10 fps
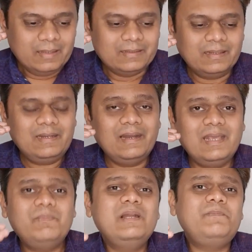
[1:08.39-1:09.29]
The
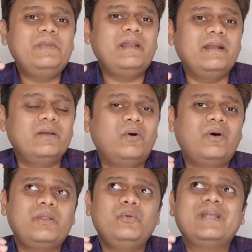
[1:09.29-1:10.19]
label period,
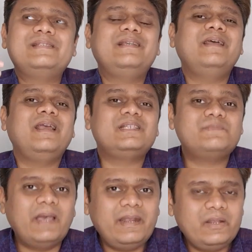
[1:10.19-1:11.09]
or you can say the
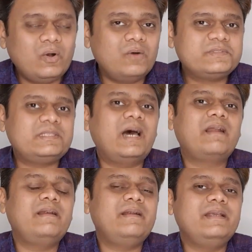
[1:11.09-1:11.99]
expiry of
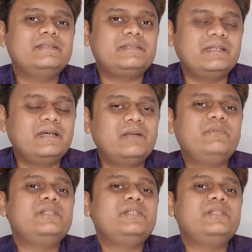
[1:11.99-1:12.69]
star rating sticker,